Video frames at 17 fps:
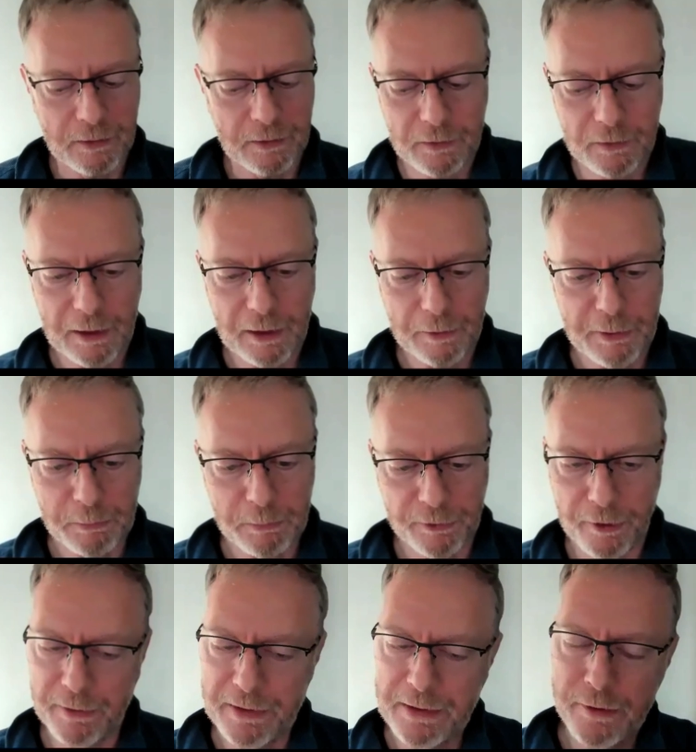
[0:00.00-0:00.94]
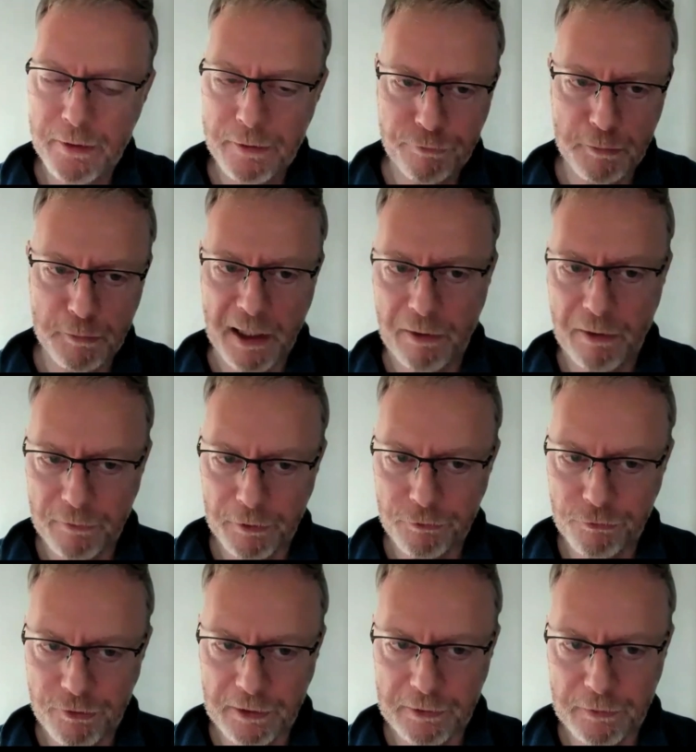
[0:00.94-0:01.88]
let people know enough about
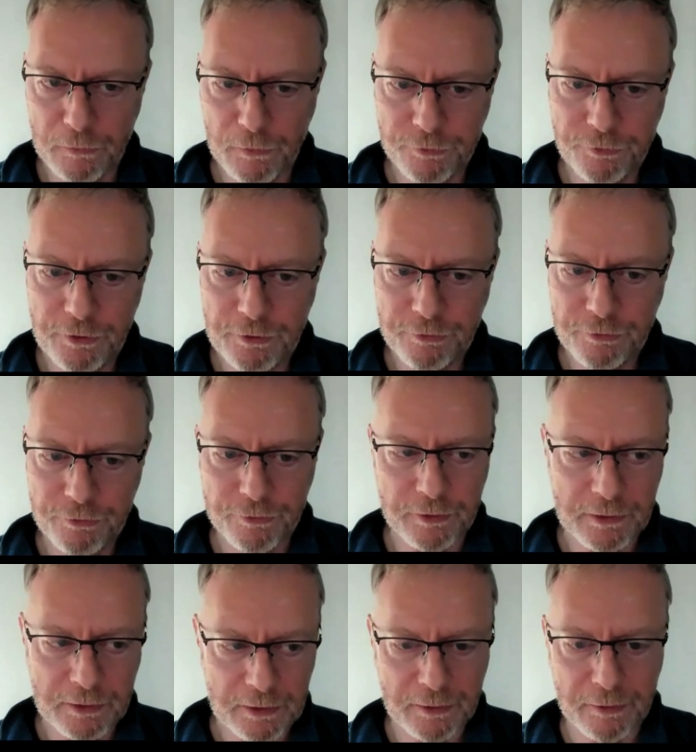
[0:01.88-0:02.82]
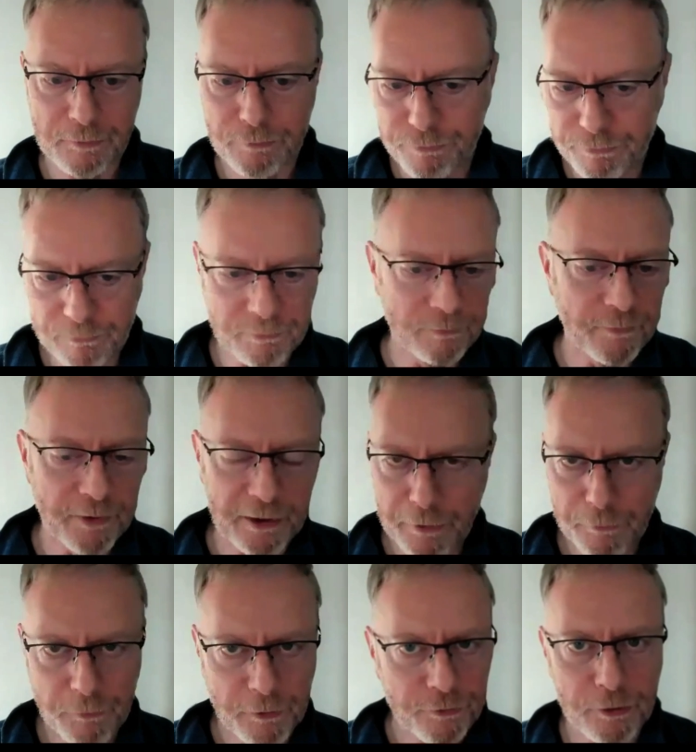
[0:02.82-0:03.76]
those technologies to kind of, they
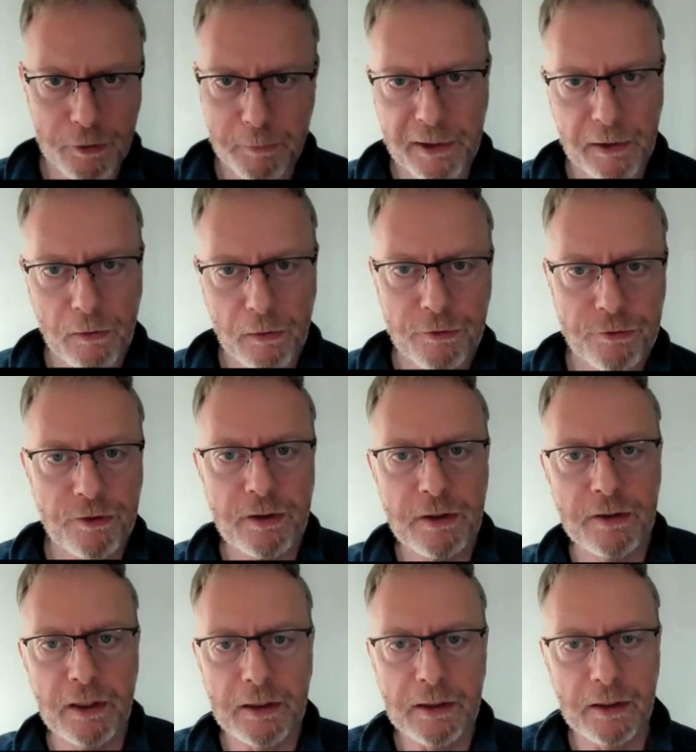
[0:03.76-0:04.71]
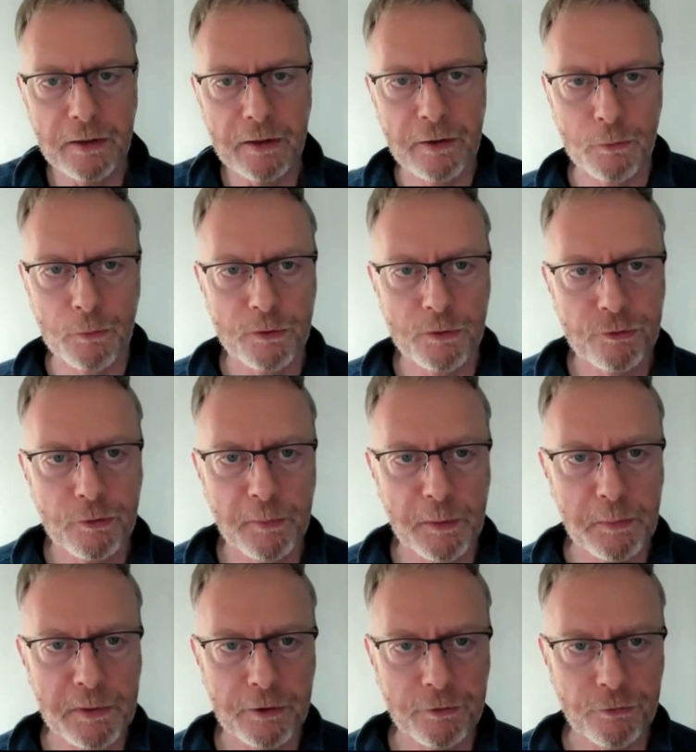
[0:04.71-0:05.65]
know the terminology, they kind of know what some of
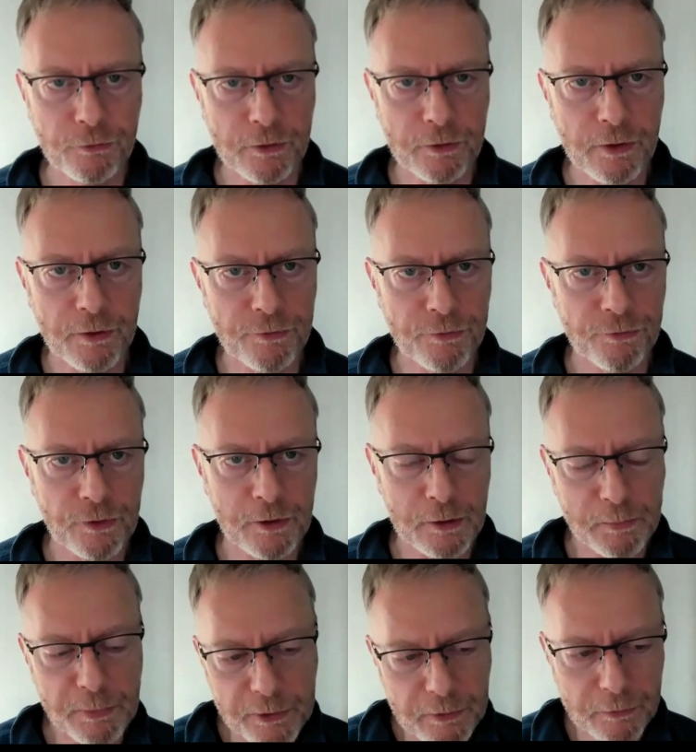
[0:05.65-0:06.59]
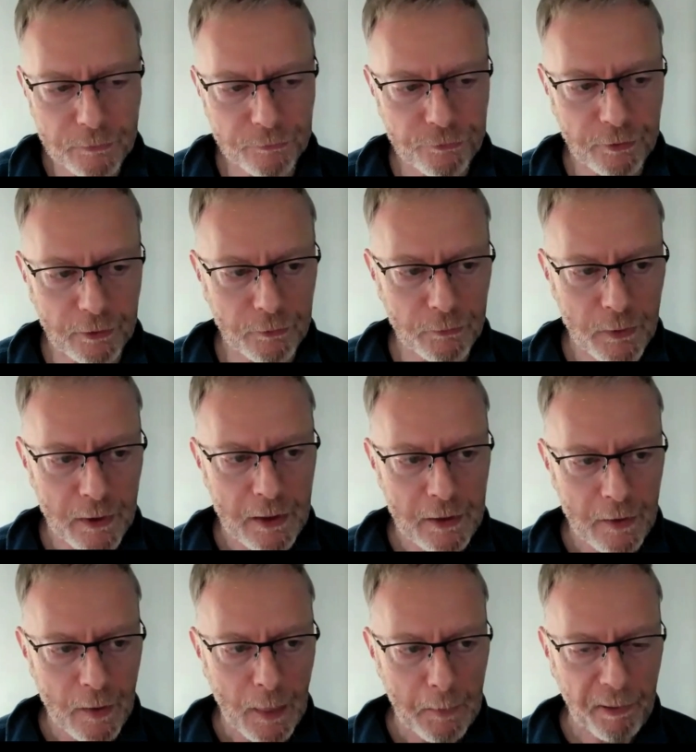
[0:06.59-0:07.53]
the pros and cons are, but also
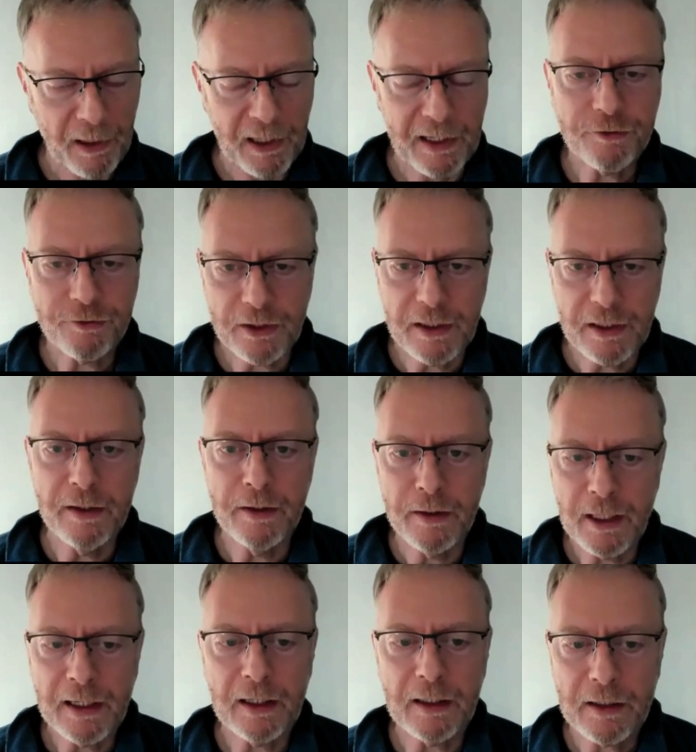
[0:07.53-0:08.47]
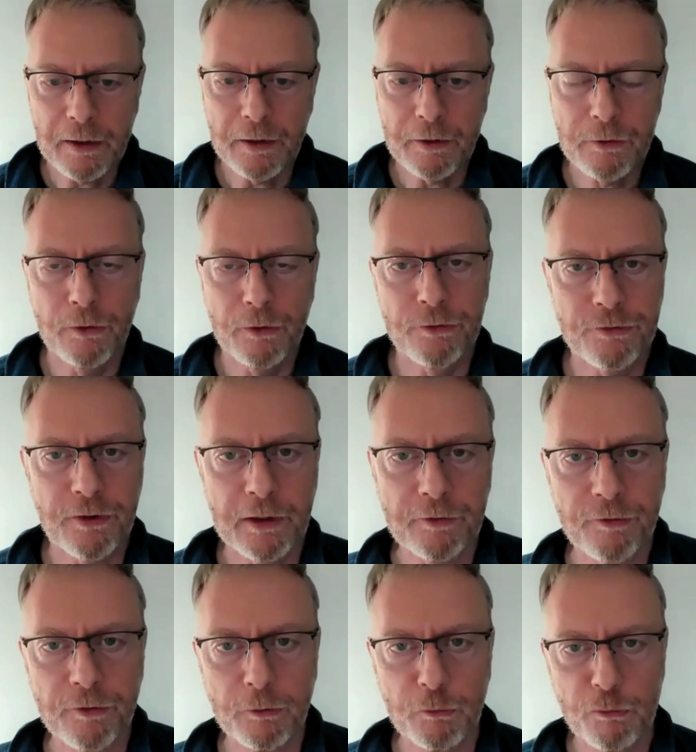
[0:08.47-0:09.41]
place it in that kind of
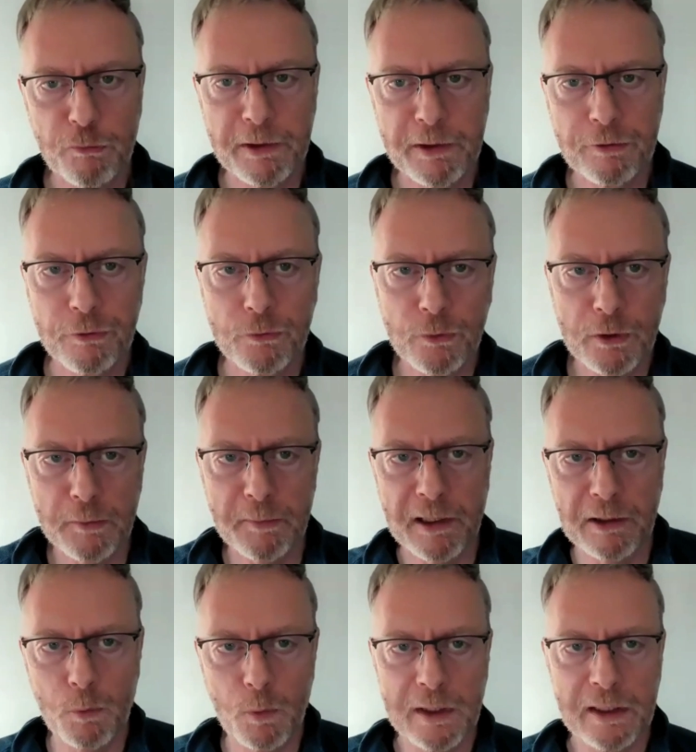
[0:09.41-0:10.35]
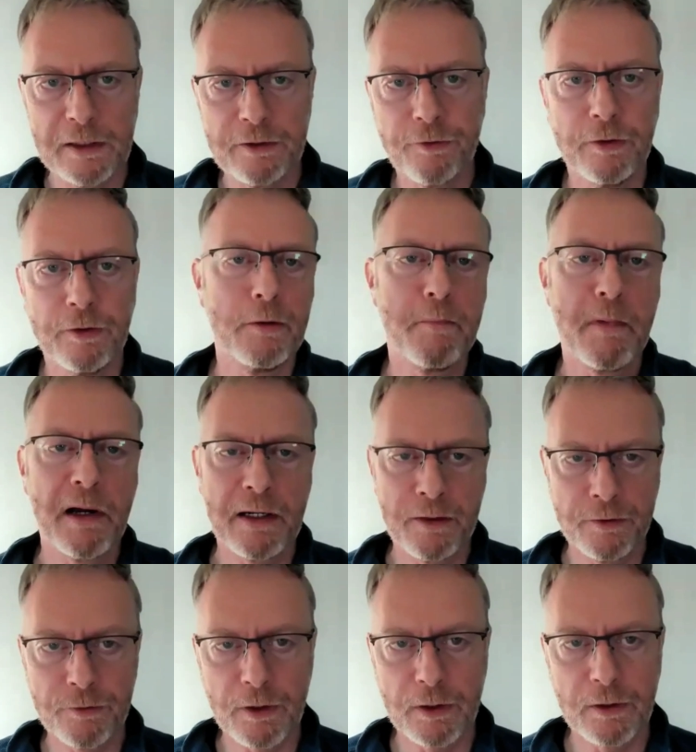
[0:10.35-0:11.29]
context that we've been talking about. Where's the
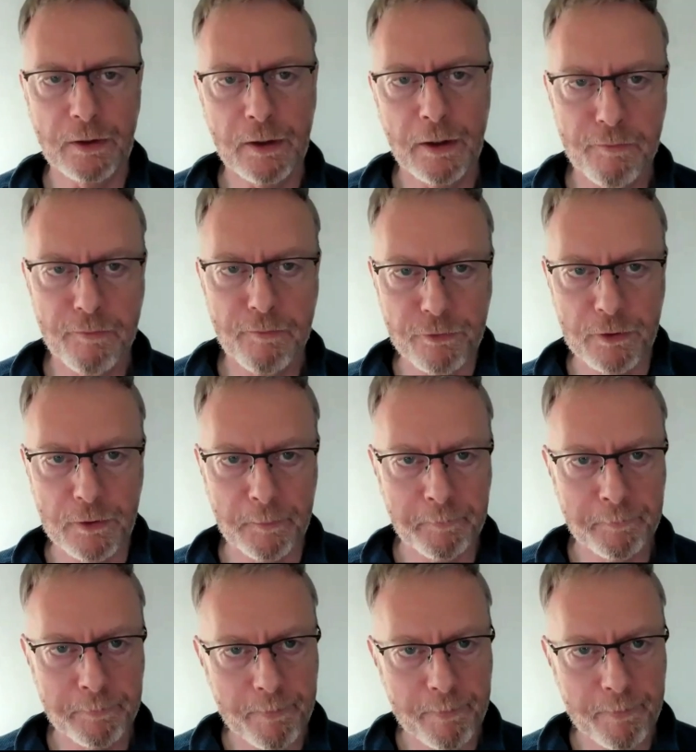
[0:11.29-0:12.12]
demand going to come from?